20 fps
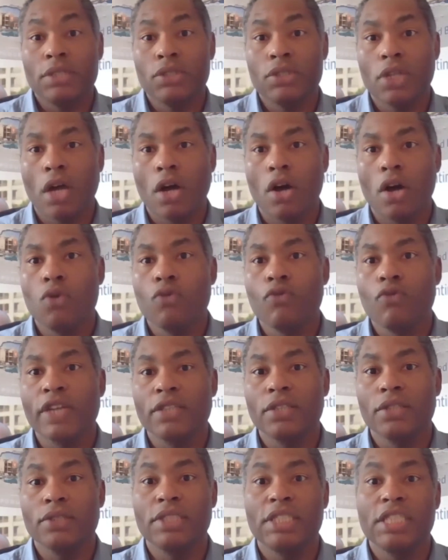So
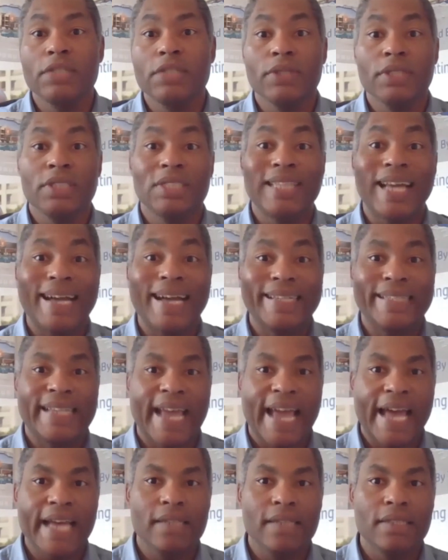
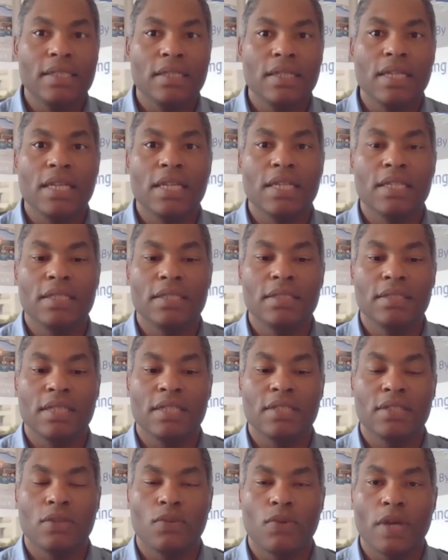rentalsecrets.net is
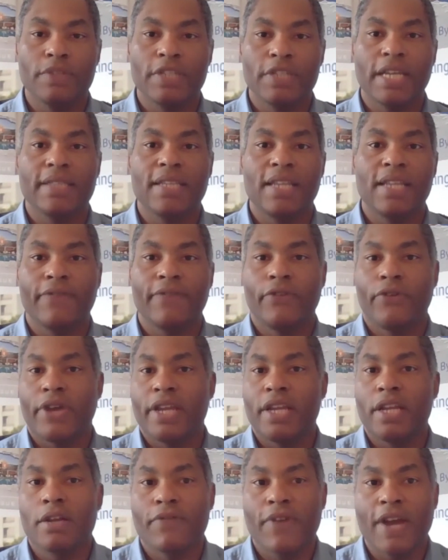the website that I've
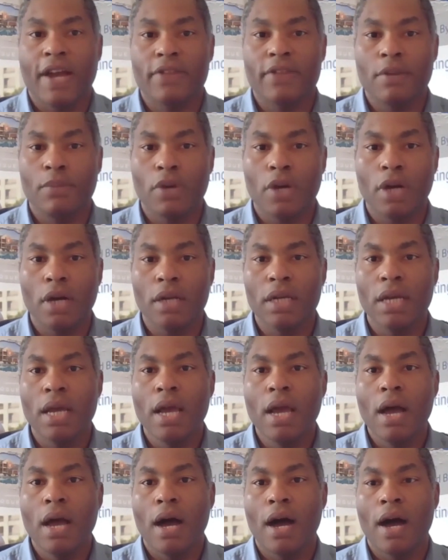created around the book.
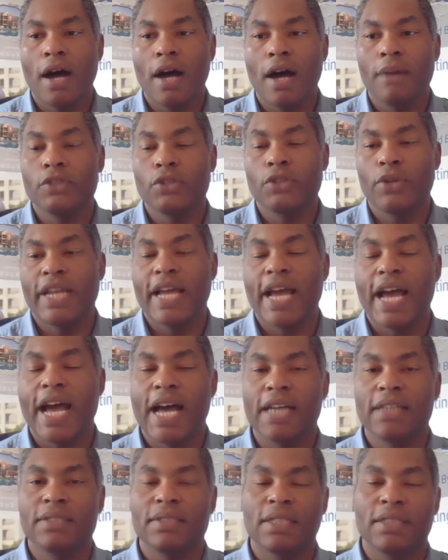So it
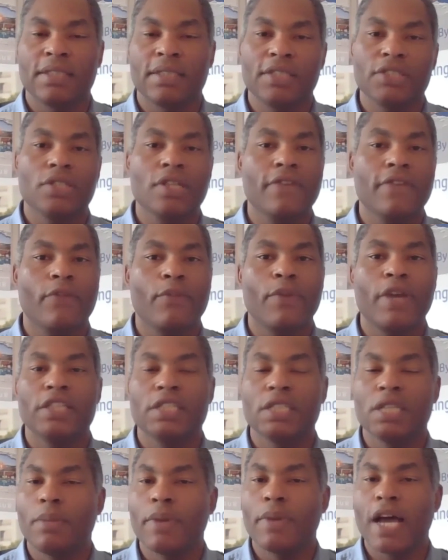has additional
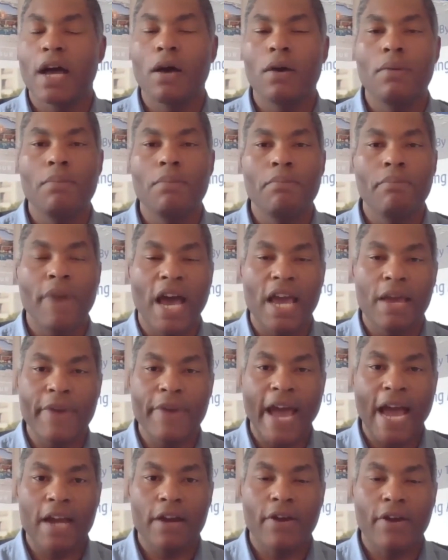information about my
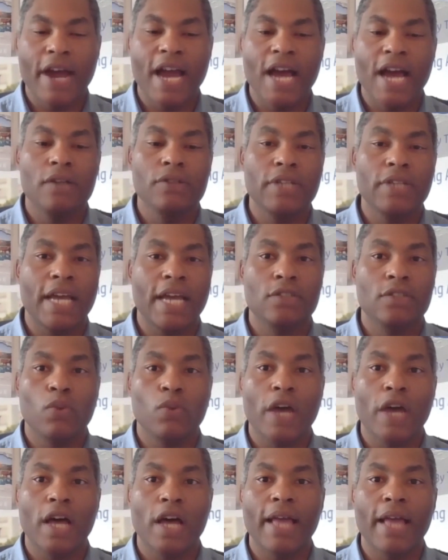background, as
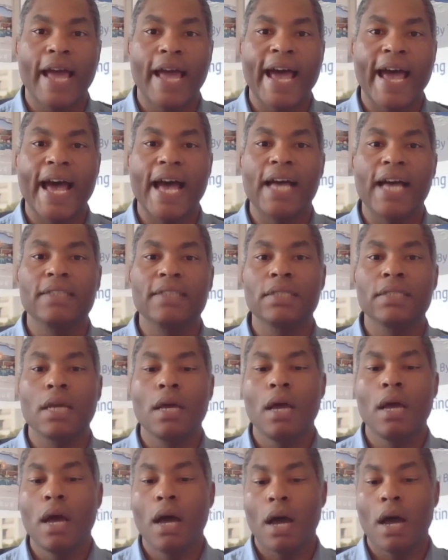well as
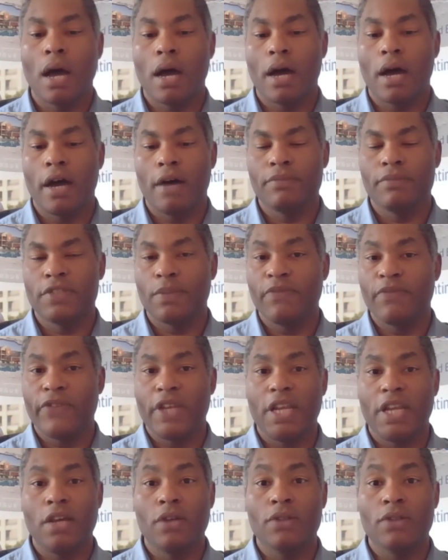some
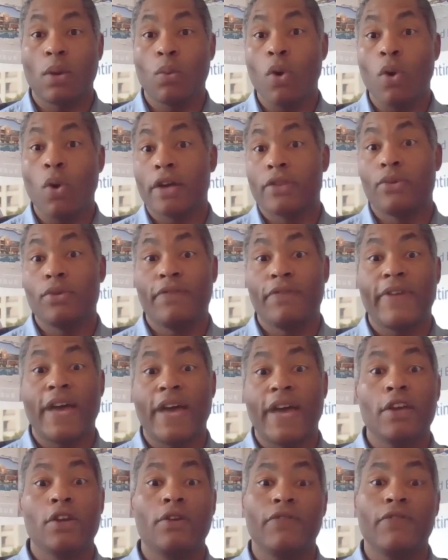videos that walk through the
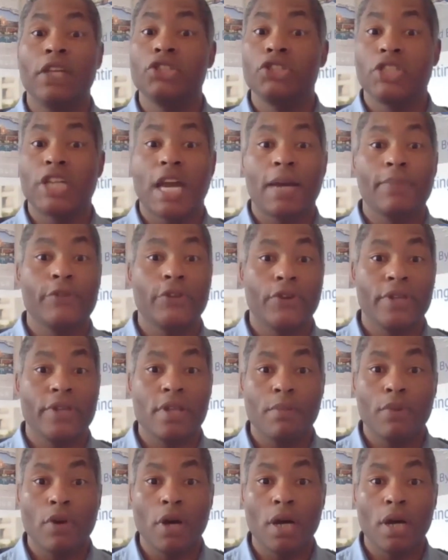value of each chapter in
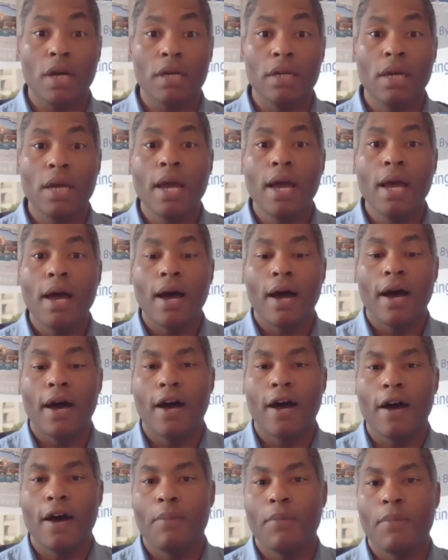the book.
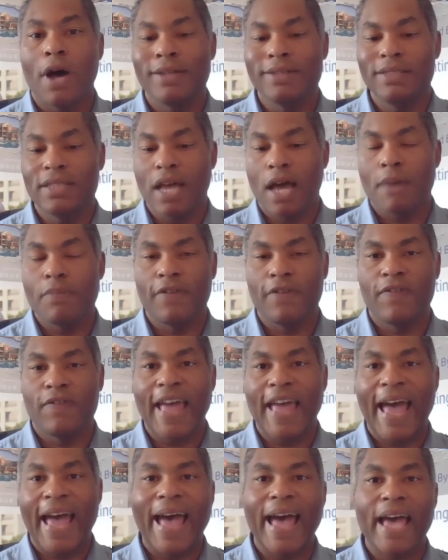On top of
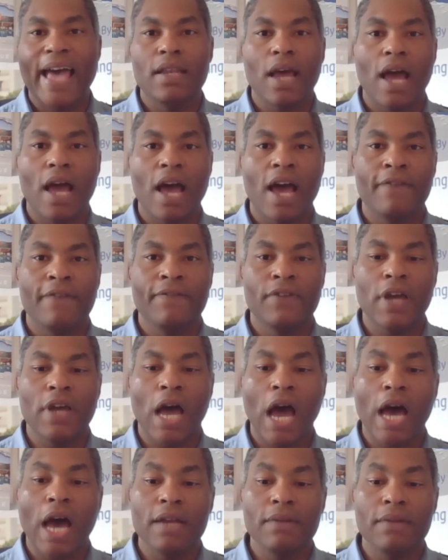that, I've
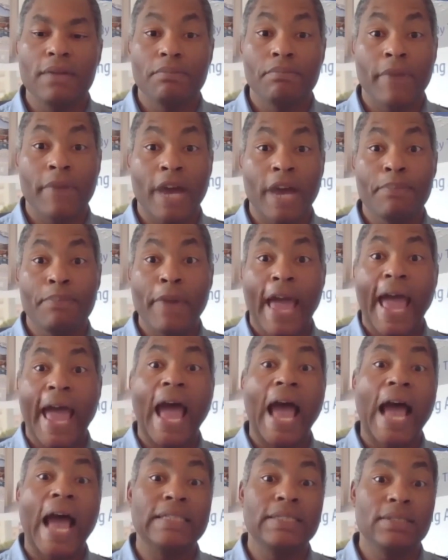got my
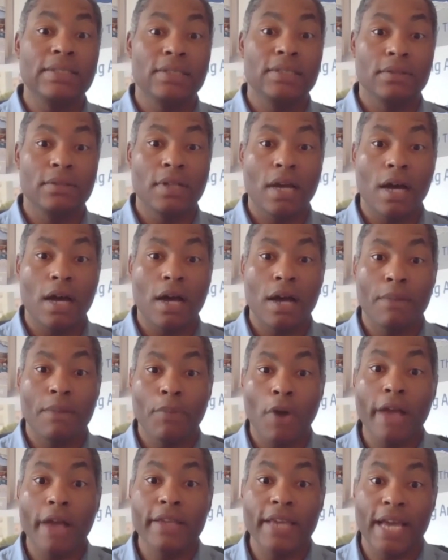past
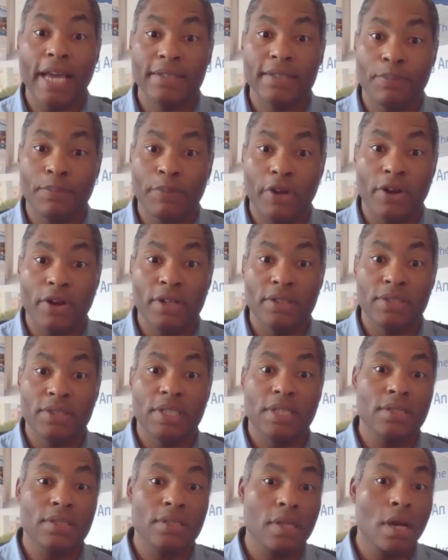podcast
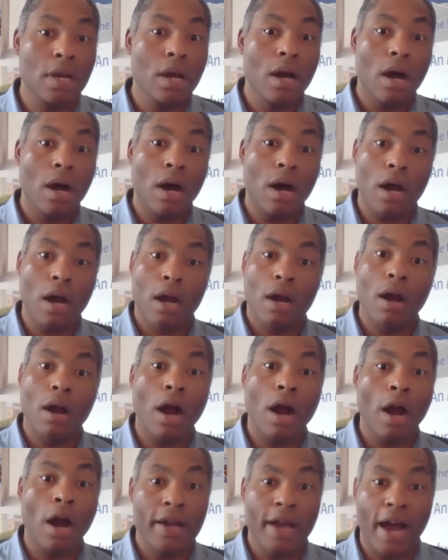appearances are
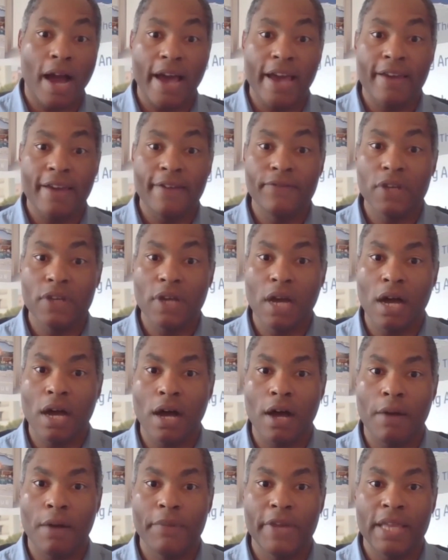archived
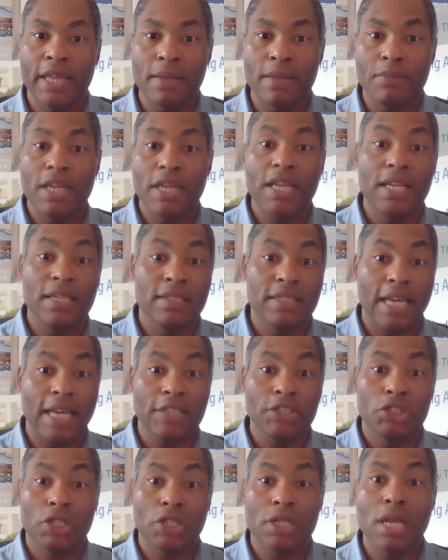in the media
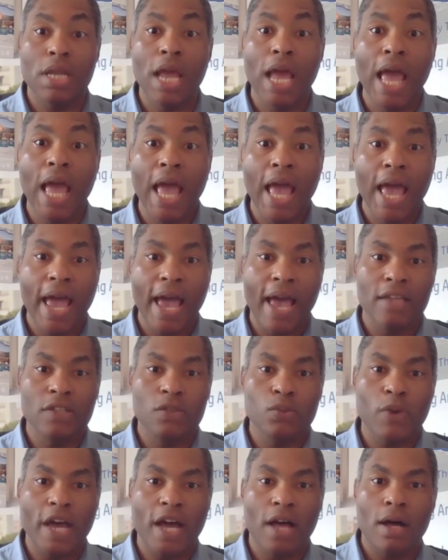section
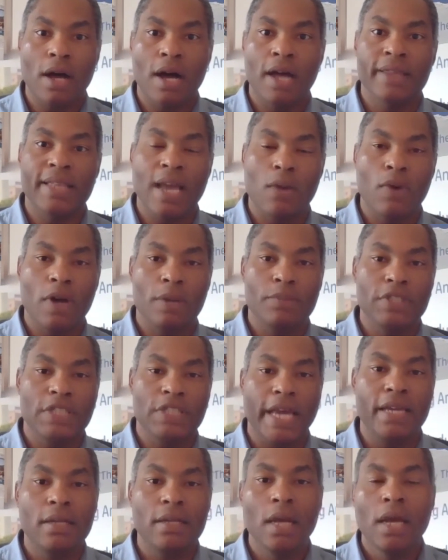as well on that
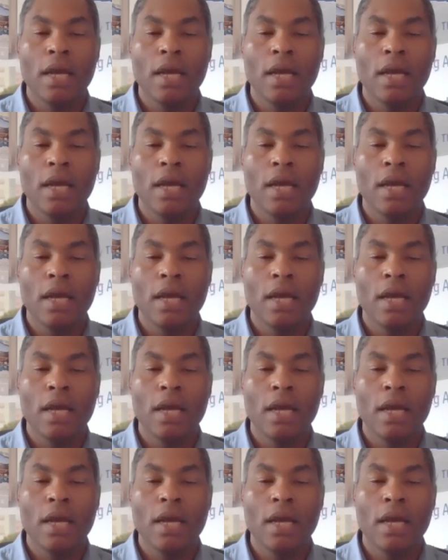website.